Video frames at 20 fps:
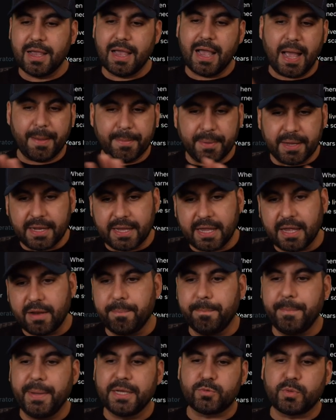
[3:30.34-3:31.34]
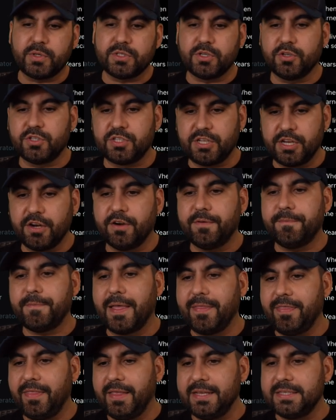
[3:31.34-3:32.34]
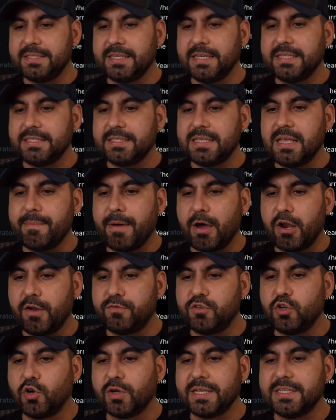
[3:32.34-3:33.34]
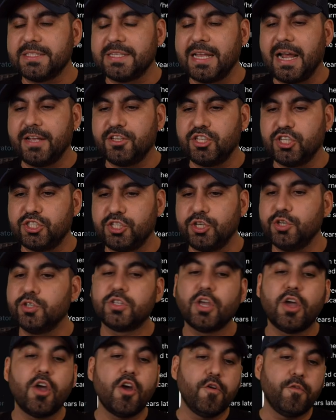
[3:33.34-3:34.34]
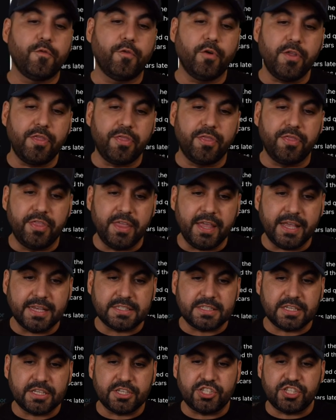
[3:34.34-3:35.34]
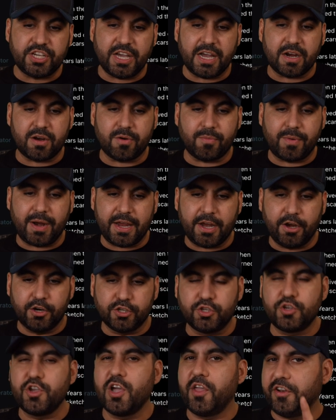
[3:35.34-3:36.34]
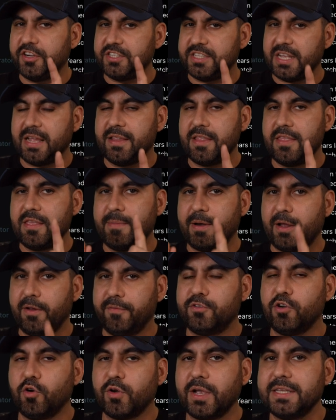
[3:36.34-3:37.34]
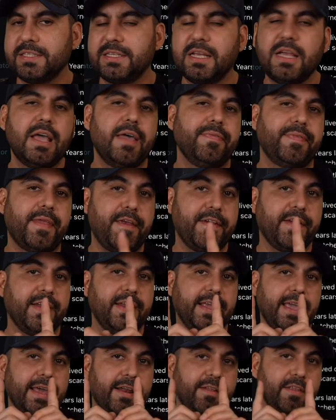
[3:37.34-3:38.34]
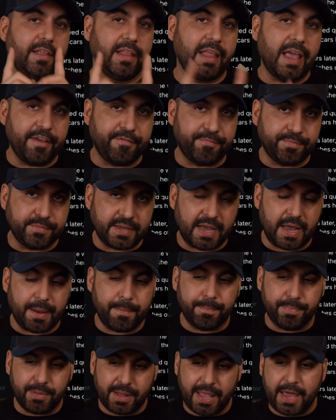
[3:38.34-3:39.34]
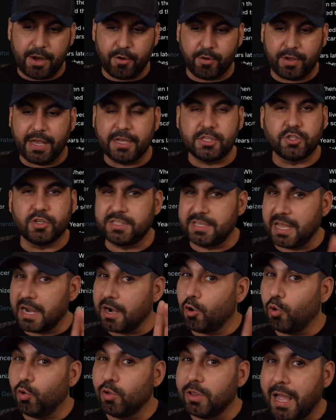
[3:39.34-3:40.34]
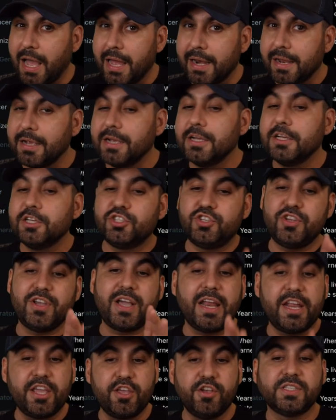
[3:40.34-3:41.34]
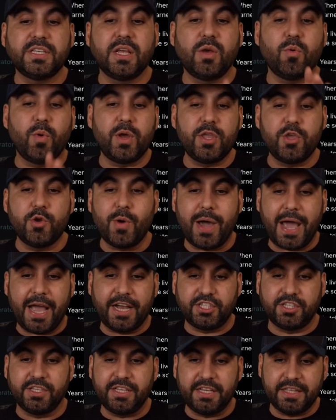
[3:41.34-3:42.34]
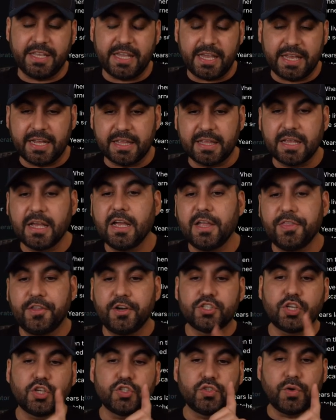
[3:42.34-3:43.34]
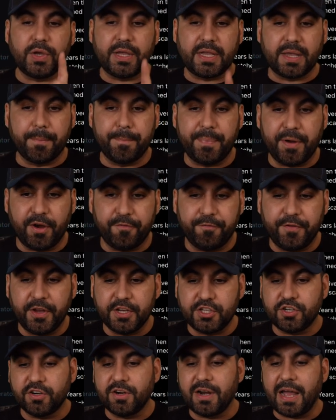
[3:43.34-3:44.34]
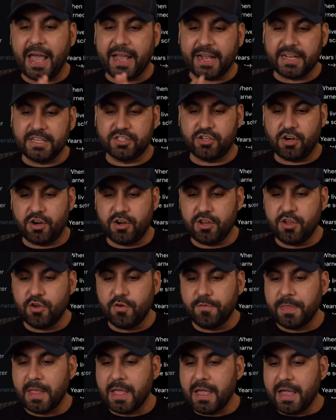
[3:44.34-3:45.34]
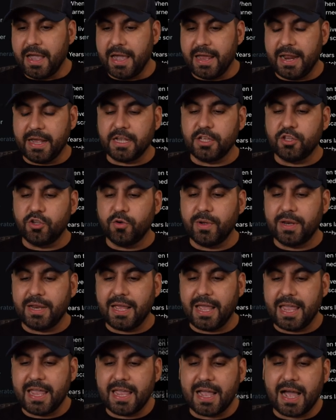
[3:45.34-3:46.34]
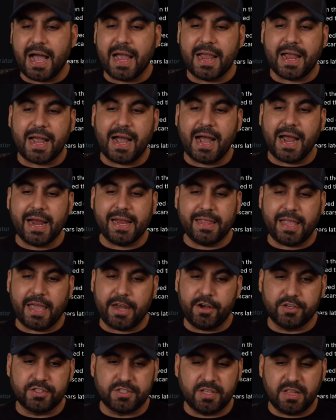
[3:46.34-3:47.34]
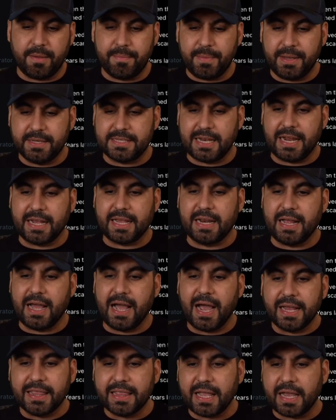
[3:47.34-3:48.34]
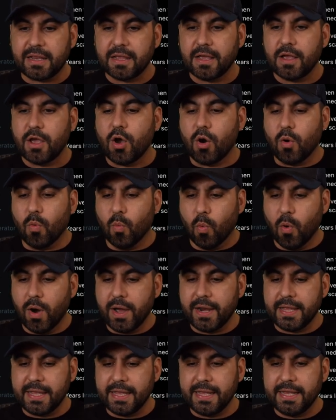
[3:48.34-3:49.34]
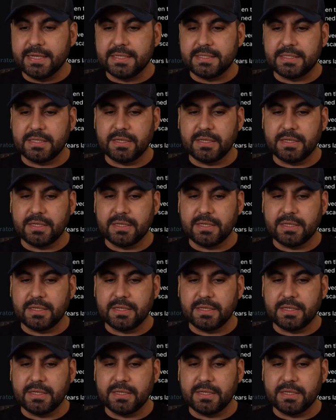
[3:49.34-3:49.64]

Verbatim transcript: I'm gonna get mixed results here. And this is the amount of tokens that I just used for this check right here. So you understand the amount of tokens that you're gonna get on the lifetime plan, okay? So it's not a whole lot, so you gotta use it when you actually need it. There's also a compare feature. I can start new, and I can do an A I highlighter. So that means that I can highlight what is